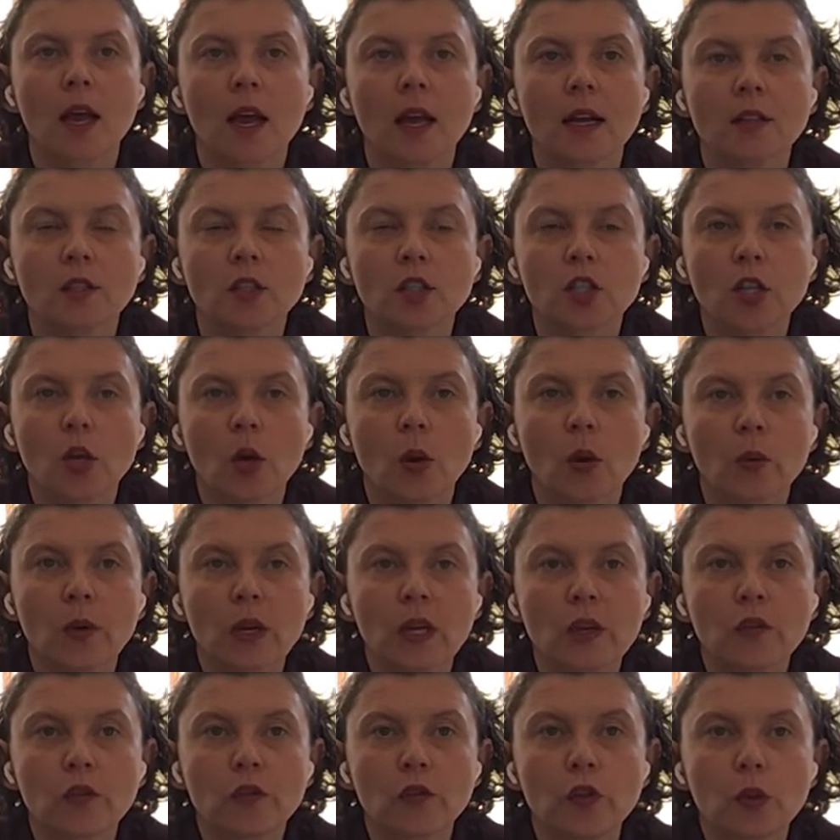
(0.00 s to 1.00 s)
And so
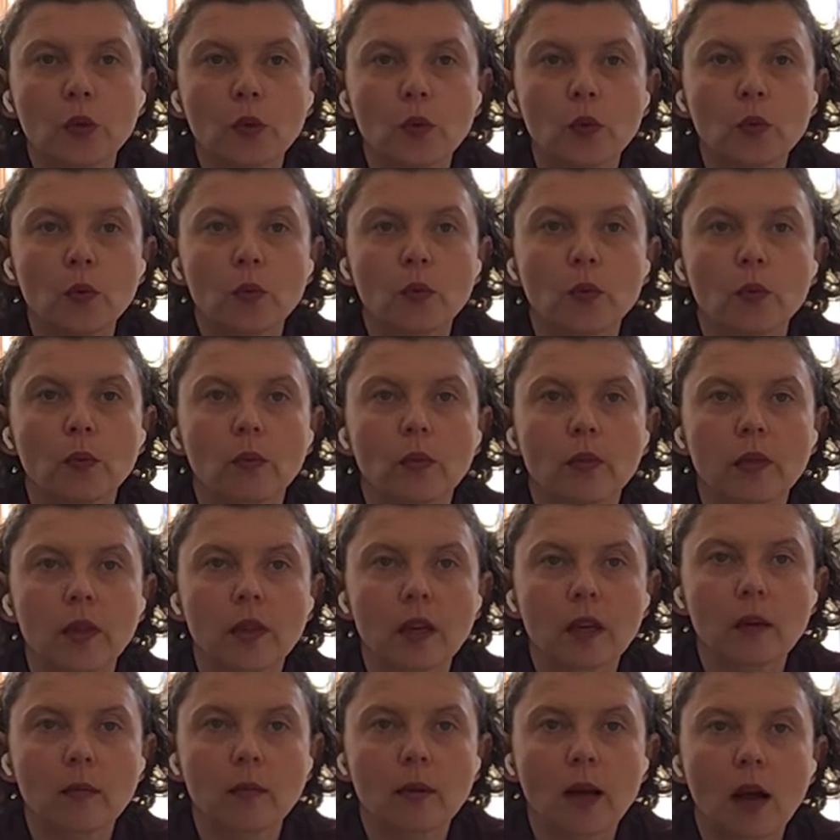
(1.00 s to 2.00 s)
if you
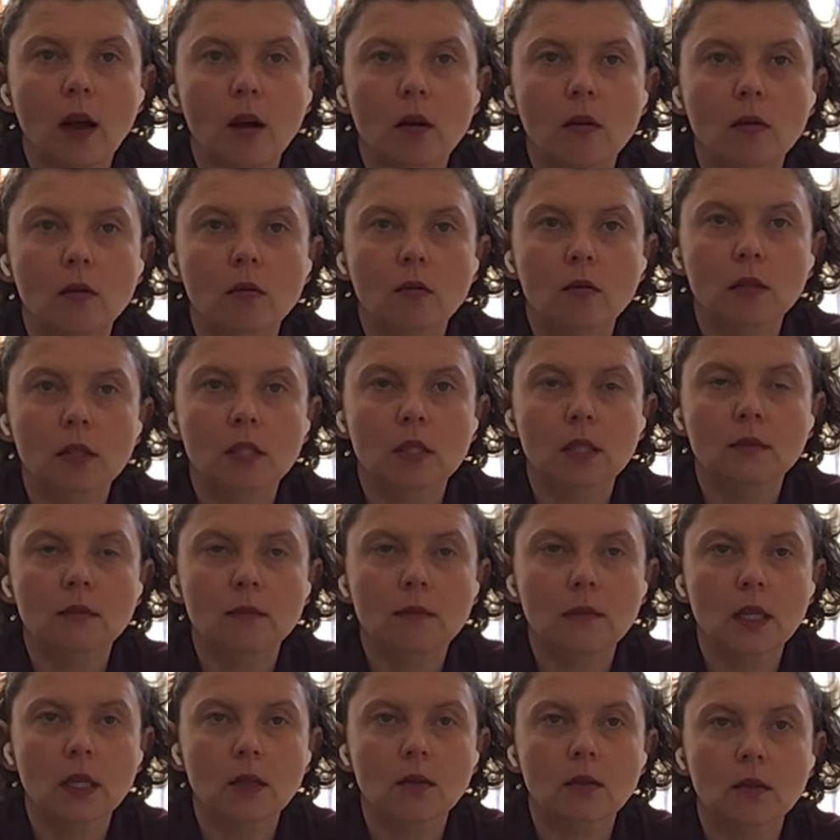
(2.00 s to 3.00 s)
think about some
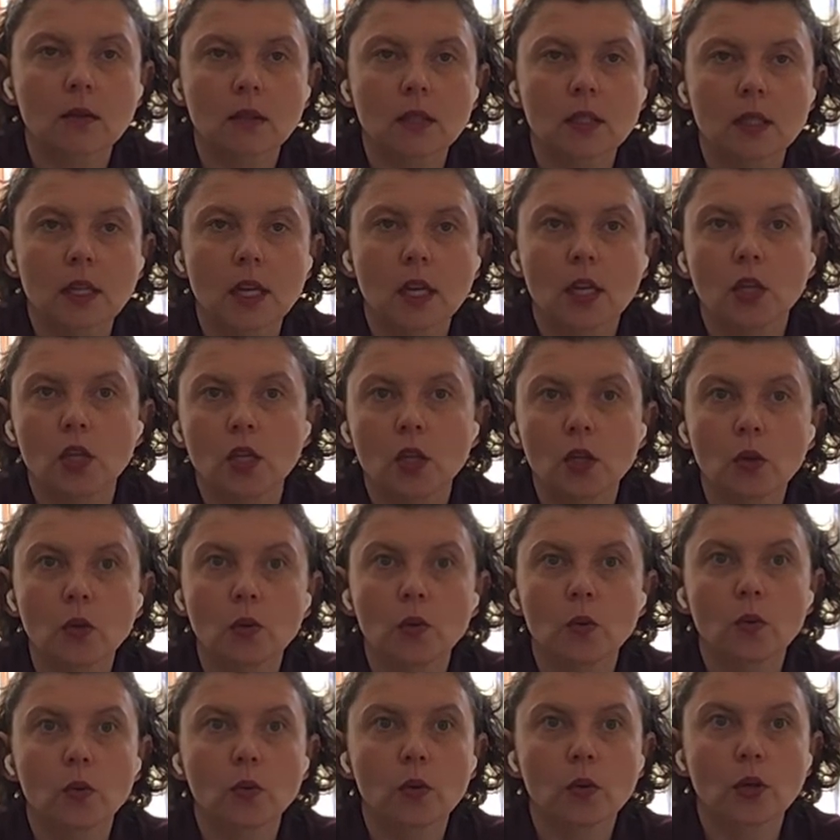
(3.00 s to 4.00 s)
meals that
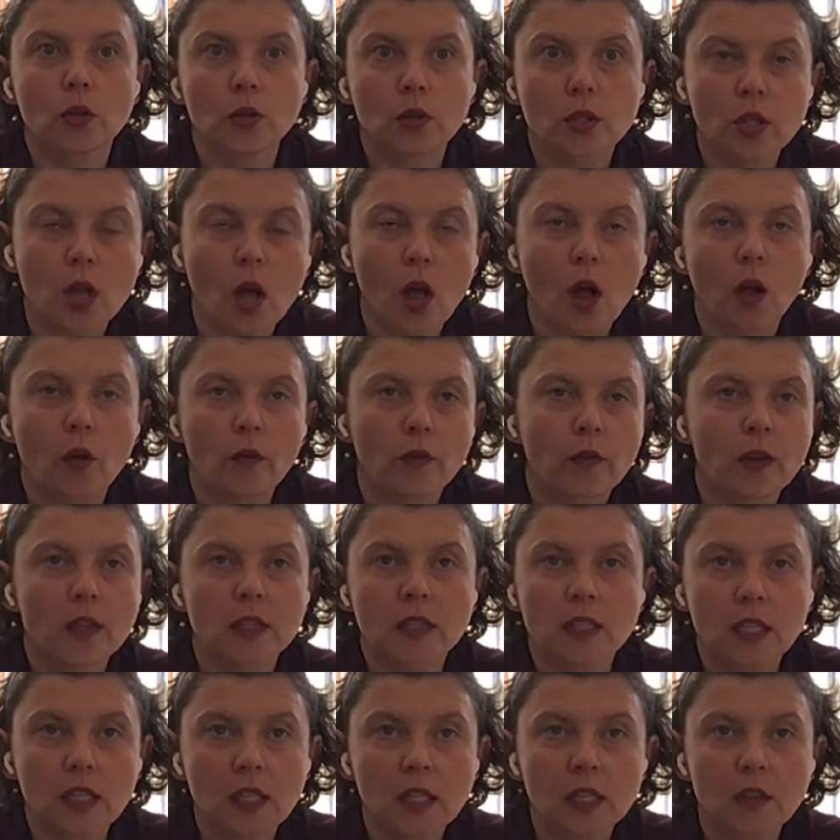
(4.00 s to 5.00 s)
you yourself as
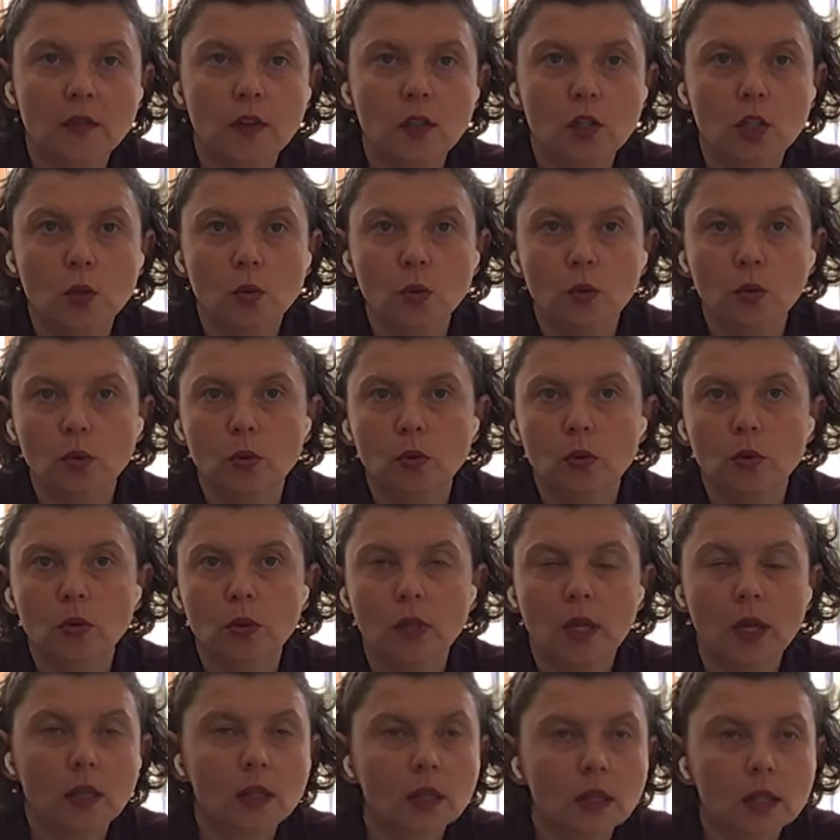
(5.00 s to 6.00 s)
an individual
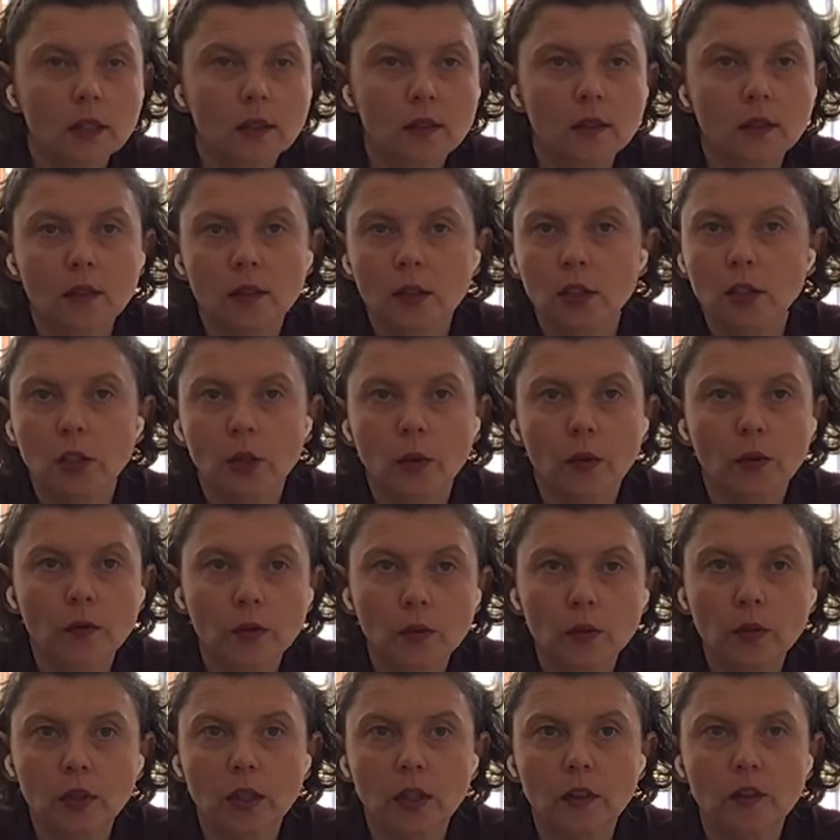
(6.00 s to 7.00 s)
that live, if
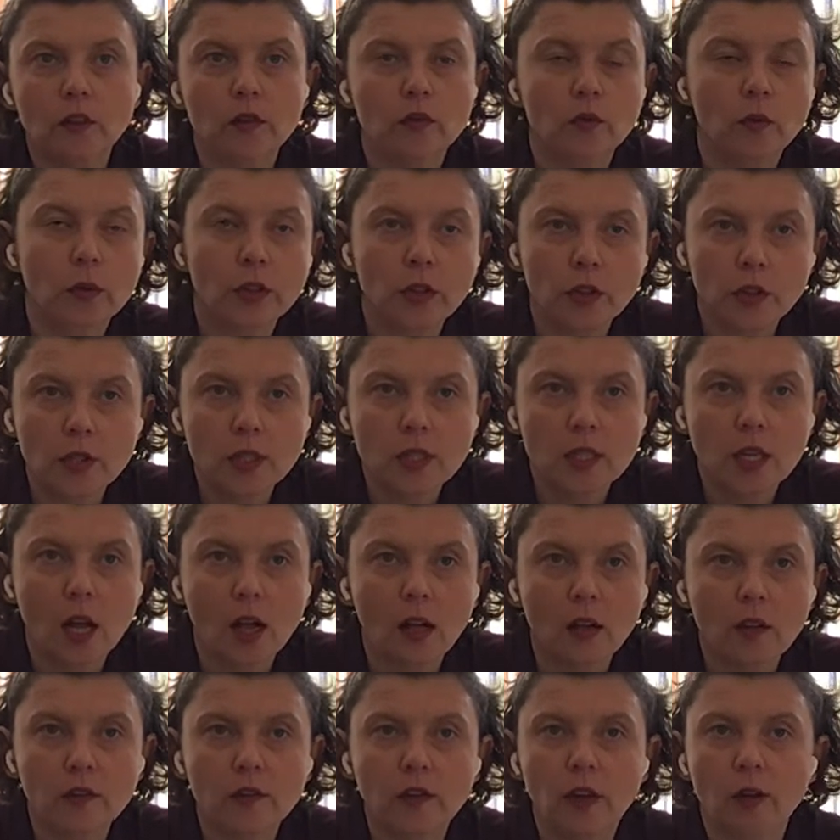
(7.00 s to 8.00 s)
you live with
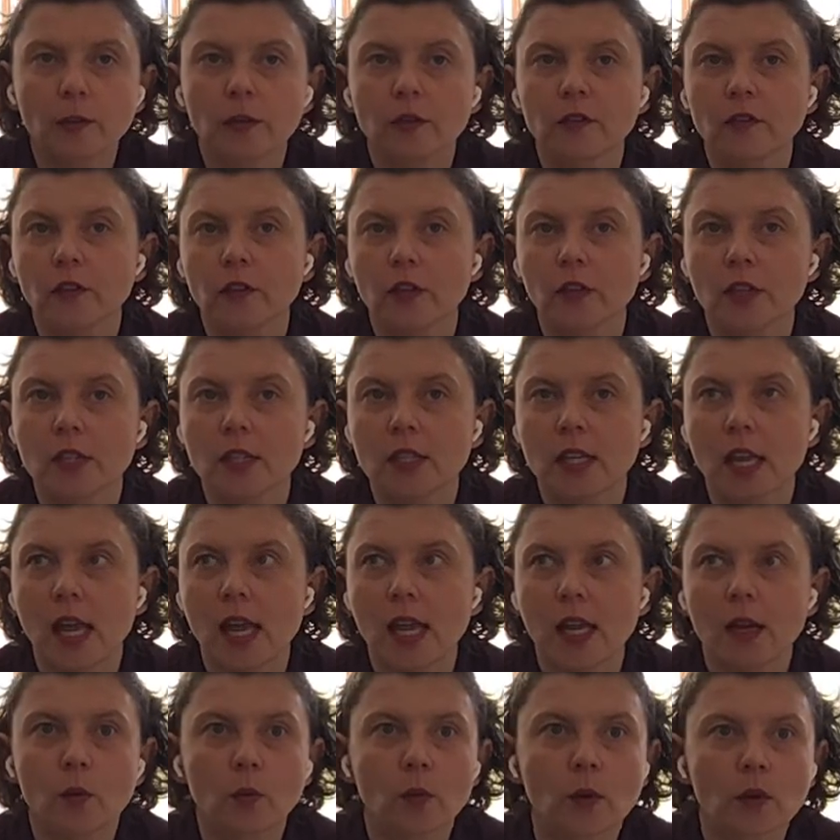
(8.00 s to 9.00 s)
yourself, I prefer
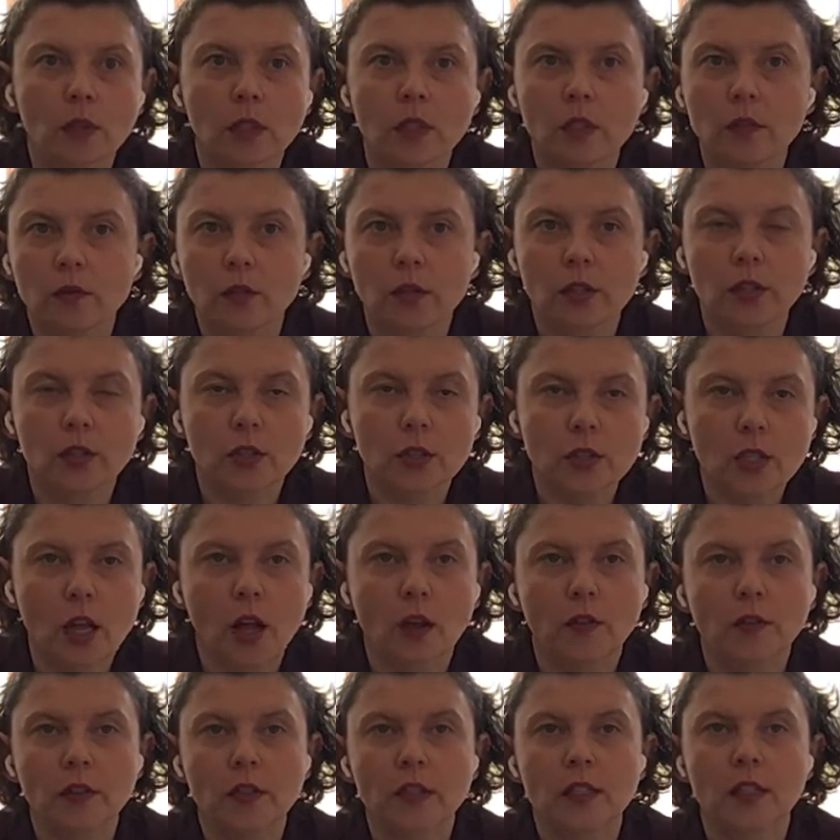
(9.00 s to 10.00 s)
saying live with
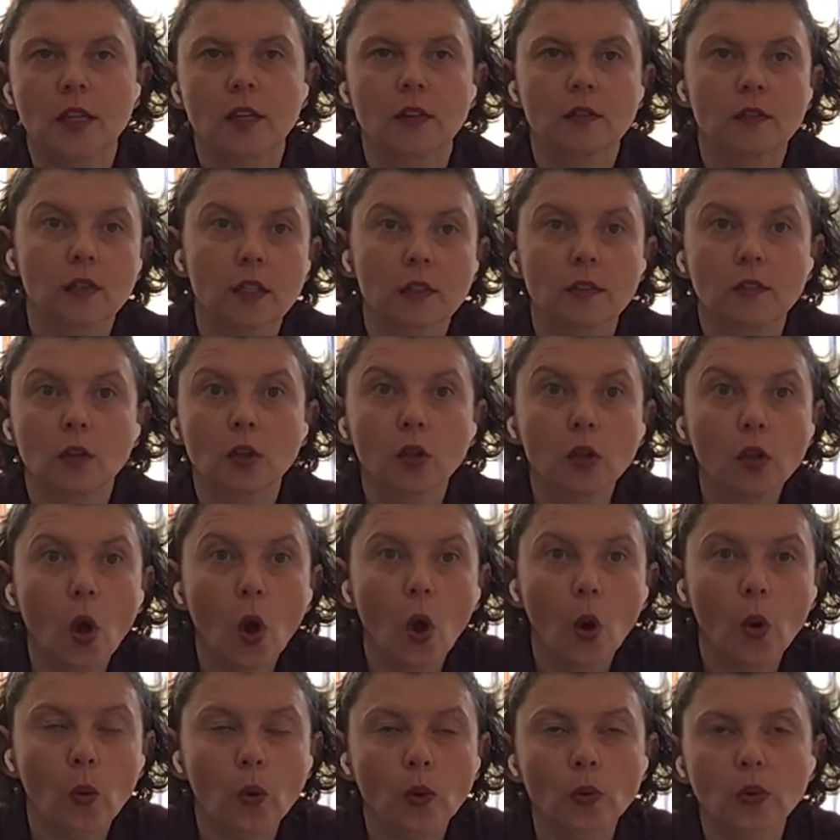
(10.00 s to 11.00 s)
yourself instead of live
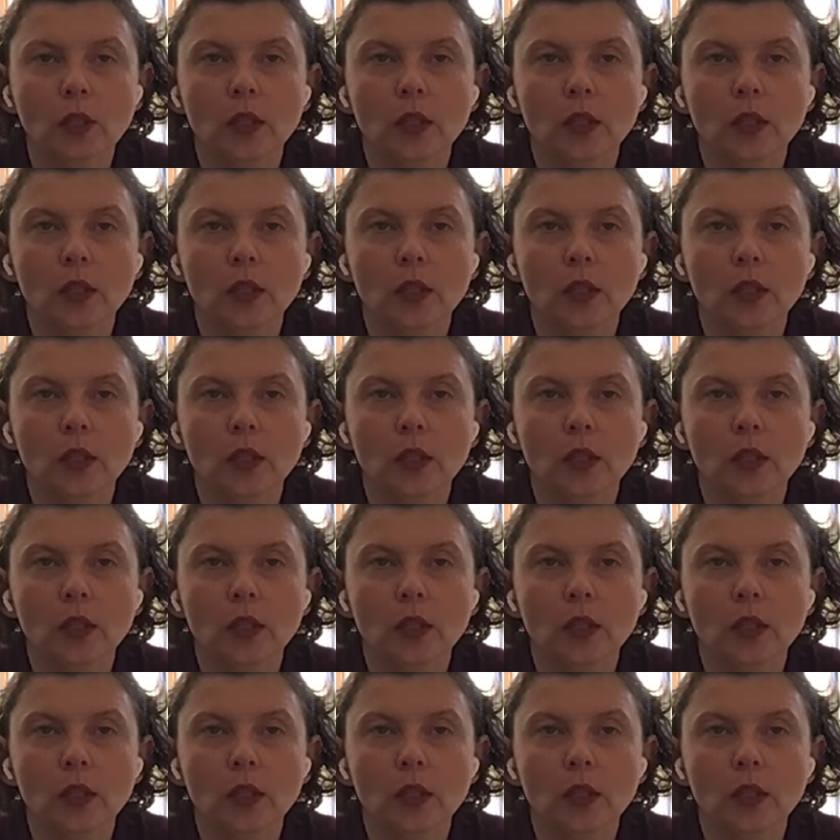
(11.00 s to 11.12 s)
alone.